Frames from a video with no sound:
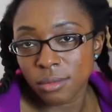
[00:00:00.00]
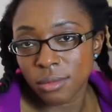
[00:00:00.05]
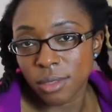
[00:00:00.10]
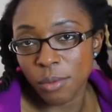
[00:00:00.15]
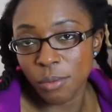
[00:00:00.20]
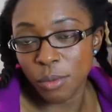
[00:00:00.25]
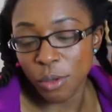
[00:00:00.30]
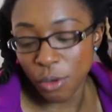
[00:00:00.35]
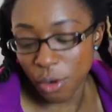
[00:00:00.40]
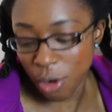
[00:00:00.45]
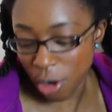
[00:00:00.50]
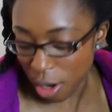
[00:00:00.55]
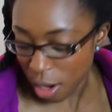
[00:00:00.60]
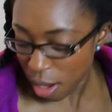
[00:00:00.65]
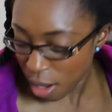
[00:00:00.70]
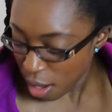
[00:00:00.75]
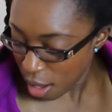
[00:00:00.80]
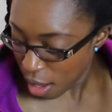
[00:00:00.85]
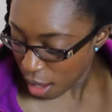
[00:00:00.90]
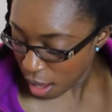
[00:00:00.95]
computer.
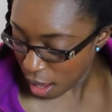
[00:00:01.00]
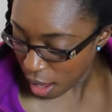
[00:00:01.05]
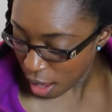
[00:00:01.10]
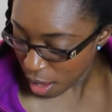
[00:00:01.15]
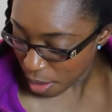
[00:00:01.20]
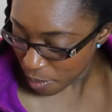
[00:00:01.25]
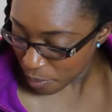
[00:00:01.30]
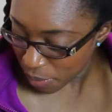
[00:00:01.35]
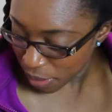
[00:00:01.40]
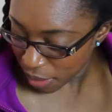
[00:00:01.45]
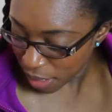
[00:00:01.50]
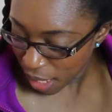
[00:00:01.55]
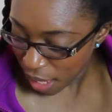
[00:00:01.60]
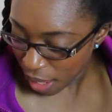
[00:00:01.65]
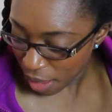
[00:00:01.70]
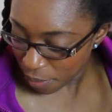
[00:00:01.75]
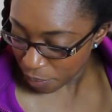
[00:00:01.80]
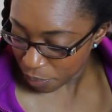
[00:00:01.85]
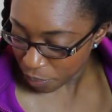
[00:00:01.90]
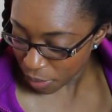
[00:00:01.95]
Uh, but
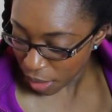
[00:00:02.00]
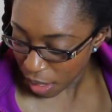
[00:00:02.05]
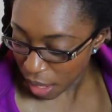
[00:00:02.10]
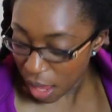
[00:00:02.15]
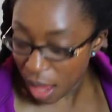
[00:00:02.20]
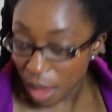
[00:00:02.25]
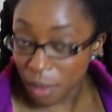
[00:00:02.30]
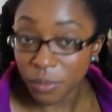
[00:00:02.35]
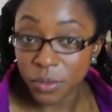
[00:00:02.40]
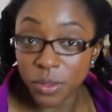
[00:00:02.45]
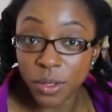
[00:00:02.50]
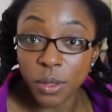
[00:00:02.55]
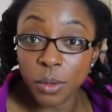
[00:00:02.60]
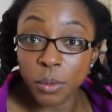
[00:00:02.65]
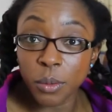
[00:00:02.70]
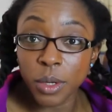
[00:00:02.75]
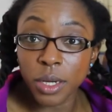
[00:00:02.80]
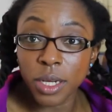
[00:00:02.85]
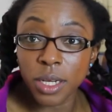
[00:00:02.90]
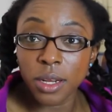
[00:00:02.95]
yeah, I'm still
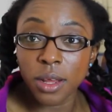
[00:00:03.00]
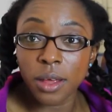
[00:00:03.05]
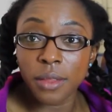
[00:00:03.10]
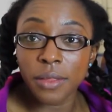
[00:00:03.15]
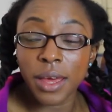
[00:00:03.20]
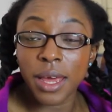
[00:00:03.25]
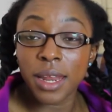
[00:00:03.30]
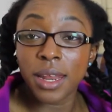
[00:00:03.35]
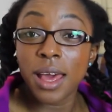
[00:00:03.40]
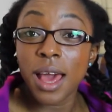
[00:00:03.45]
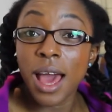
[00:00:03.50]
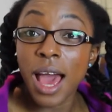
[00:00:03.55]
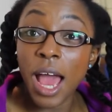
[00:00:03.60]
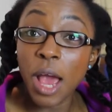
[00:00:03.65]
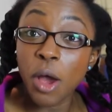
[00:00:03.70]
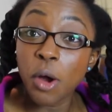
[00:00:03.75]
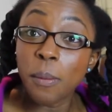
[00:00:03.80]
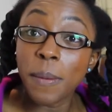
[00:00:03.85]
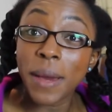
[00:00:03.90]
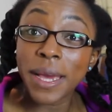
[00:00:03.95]
working on that.
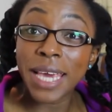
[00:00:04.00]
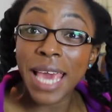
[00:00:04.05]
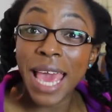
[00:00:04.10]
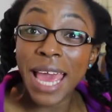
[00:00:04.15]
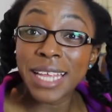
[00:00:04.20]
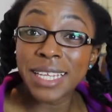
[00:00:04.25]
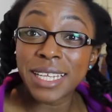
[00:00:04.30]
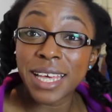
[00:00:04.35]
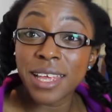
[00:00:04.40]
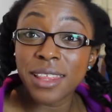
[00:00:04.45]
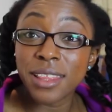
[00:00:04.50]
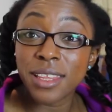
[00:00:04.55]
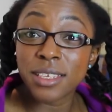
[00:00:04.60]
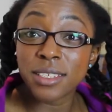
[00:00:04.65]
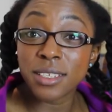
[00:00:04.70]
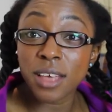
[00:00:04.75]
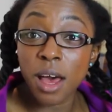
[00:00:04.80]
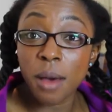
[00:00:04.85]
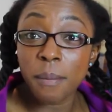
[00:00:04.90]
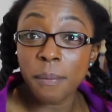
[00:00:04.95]
I hope I can get
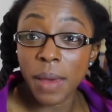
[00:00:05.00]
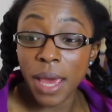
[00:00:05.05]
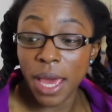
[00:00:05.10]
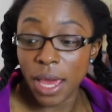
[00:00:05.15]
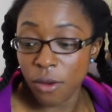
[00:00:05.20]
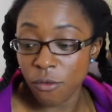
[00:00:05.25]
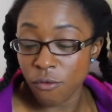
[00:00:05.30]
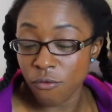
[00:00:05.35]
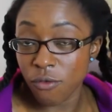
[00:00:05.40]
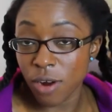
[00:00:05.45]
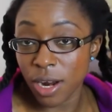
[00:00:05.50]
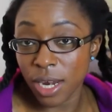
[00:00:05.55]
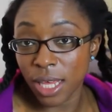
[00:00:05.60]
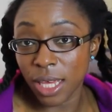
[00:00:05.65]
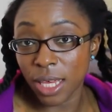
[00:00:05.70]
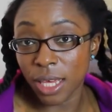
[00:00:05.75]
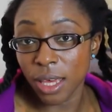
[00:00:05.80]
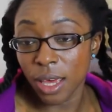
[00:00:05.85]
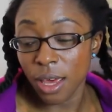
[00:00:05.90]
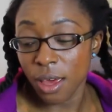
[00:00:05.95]
this up and
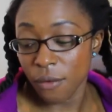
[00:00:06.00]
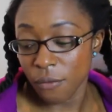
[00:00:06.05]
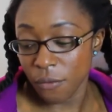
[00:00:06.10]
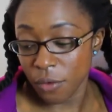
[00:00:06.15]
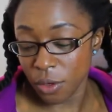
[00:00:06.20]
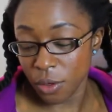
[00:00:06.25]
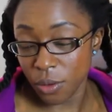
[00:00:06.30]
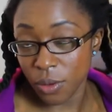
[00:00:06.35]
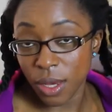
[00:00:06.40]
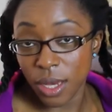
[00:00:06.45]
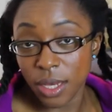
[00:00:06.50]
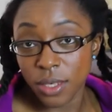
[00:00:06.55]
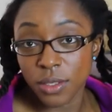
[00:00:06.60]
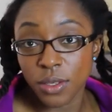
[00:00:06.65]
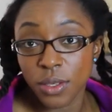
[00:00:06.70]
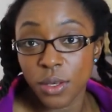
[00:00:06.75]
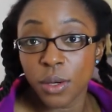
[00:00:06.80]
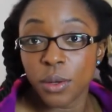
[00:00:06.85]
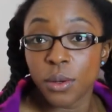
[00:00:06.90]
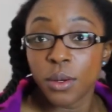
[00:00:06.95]
running for you guys
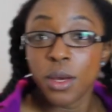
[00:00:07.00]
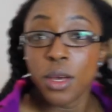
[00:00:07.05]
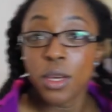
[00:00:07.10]
though.